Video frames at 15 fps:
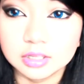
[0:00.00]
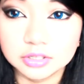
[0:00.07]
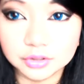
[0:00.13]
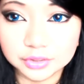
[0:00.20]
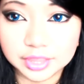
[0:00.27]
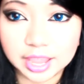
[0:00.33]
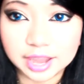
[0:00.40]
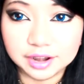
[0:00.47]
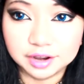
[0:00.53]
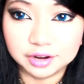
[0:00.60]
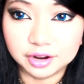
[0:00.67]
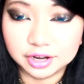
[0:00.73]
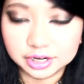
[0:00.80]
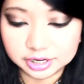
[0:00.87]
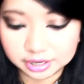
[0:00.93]
so then I
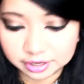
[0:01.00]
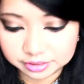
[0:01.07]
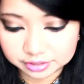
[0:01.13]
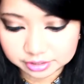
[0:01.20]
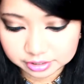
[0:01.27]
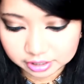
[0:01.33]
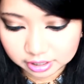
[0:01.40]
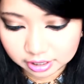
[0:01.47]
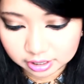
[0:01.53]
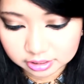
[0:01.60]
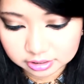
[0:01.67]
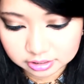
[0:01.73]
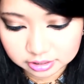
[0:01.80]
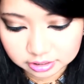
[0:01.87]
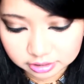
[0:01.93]
got another
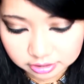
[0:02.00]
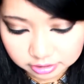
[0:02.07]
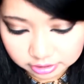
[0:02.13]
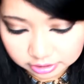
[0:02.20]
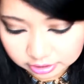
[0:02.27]
color